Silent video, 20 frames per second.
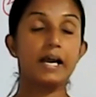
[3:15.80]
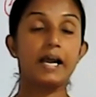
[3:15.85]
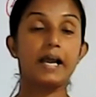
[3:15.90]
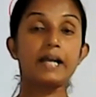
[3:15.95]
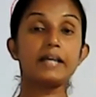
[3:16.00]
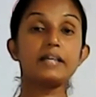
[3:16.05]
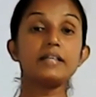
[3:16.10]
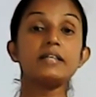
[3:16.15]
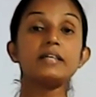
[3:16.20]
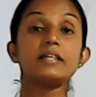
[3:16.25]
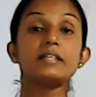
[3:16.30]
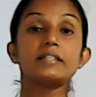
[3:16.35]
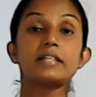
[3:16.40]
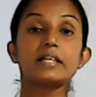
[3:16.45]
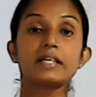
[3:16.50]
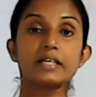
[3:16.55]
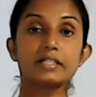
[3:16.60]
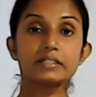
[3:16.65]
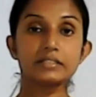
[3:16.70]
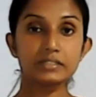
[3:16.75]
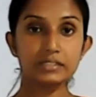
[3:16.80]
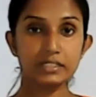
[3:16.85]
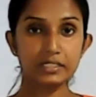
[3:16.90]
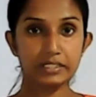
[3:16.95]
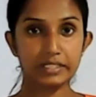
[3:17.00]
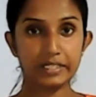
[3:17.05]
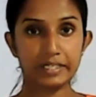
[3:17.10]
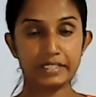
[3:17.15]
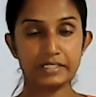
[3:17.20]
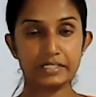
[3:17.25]
And the
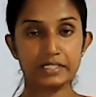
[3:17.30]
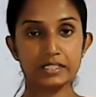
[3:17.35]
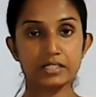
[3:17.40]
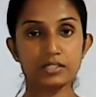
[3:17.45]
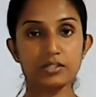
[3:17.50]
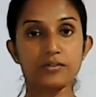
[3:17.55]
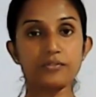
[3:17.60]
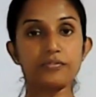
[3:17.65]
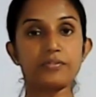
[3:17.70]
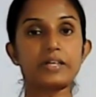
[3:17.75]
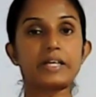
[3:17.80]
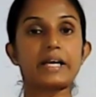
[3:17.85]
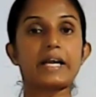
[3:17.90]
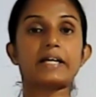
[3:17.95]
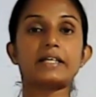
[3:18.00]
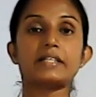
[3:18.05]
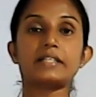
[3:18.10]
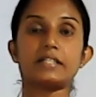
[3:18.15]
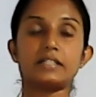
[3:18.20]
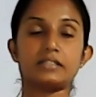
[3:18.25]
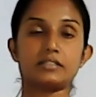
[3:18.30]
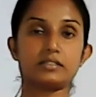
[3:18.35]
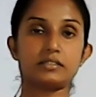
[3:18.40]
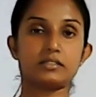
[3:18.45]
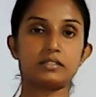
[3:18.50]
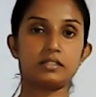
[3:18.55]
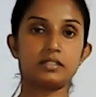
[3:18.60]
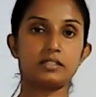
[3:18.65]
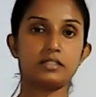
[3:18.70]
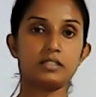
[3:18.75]
concentration of
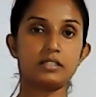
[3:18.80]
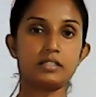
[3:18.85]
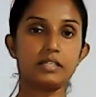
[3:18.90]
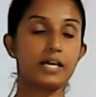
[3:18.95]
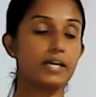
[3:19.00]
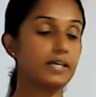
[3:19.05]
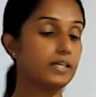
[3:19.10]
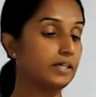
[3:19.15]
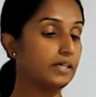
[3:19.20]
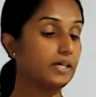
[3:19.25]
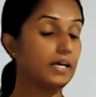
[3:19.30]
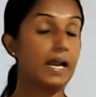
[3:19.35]
reactants, right?